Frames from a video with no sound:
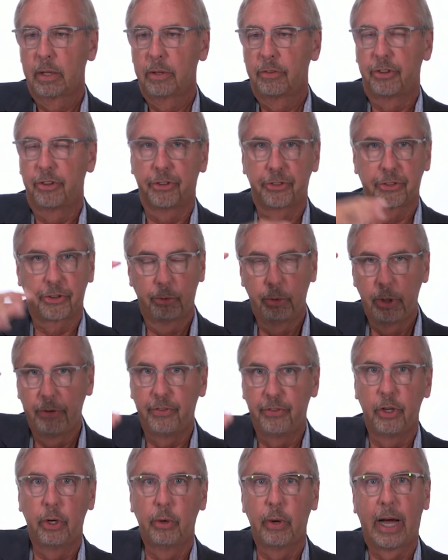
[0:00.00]
Just to
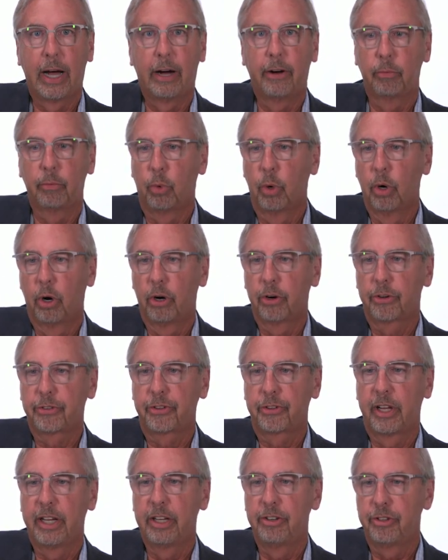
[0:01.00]
review how it
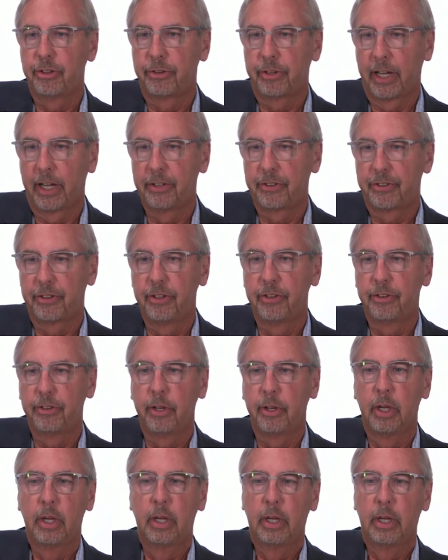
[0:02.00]
works, angiotensin